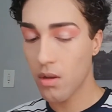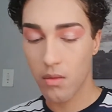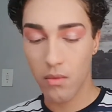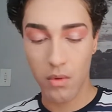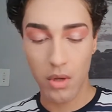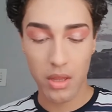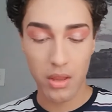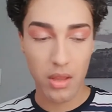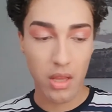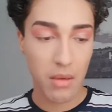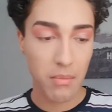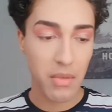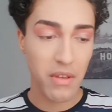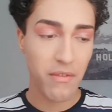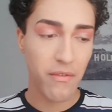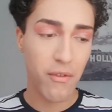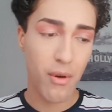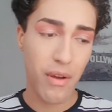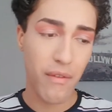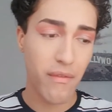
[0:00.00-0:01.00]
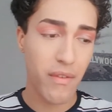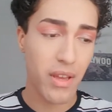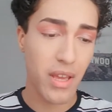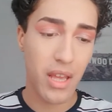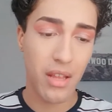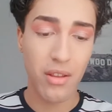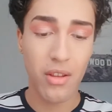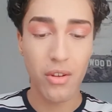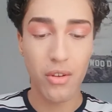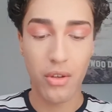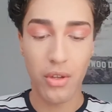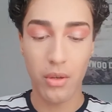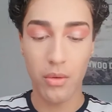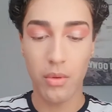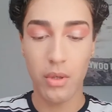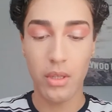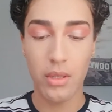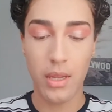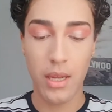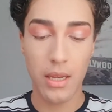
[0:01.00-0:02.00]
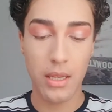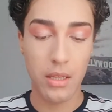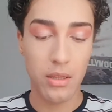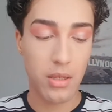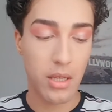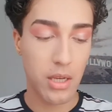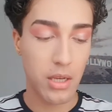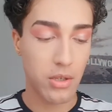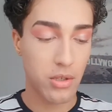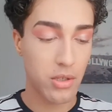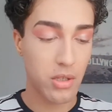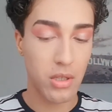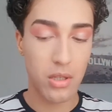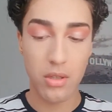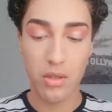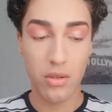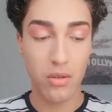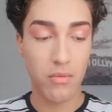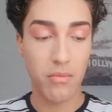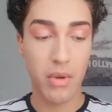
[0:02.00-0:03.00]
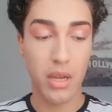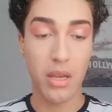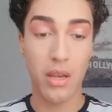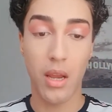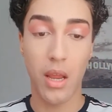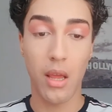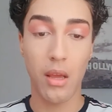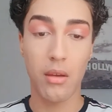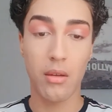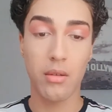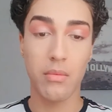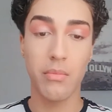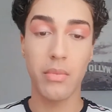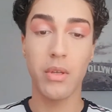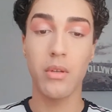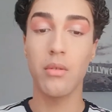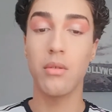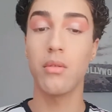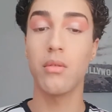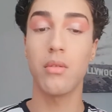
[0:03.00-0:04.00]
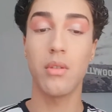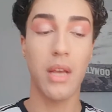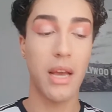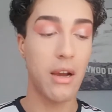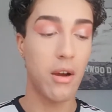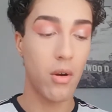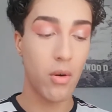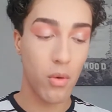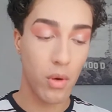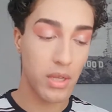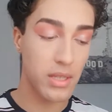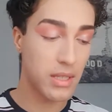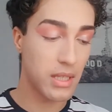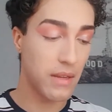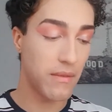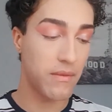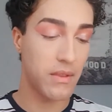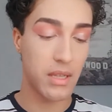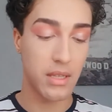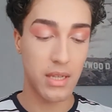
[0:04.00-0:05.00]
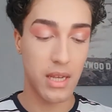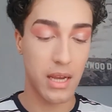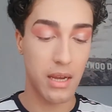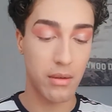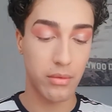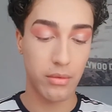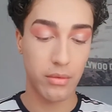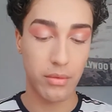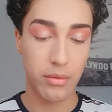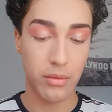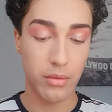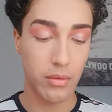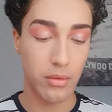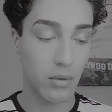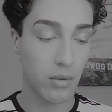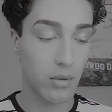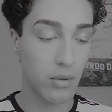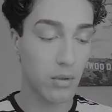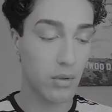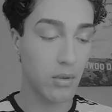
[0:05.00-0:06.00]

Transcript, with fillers: One thing before I forget to do it, I need to actually do my neck because I always leave this house